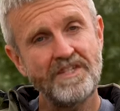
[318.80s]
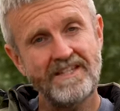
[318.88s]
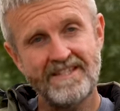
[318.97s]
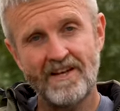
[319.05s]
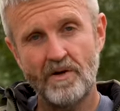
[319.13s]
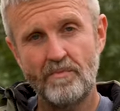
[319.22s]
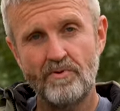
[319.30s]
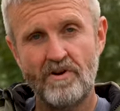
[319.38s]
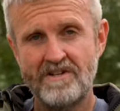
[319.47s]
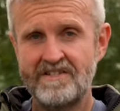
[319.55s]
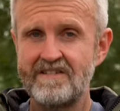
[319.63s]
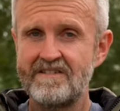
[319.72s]
detail on
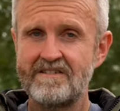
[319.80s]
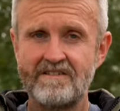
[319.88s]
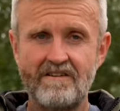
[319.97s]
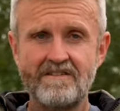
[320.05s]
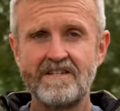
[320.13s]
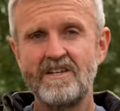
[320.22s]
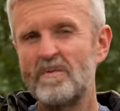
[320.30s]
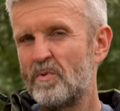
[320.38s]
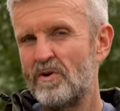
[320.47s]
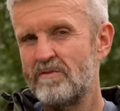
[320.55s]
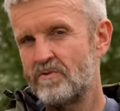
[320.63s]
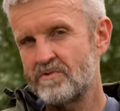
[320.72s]
prices, sizing,
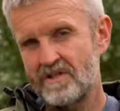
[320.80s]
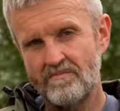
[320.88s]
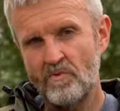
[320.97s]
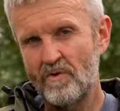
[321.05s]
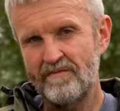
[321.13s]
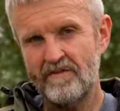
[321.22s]
approvals, and more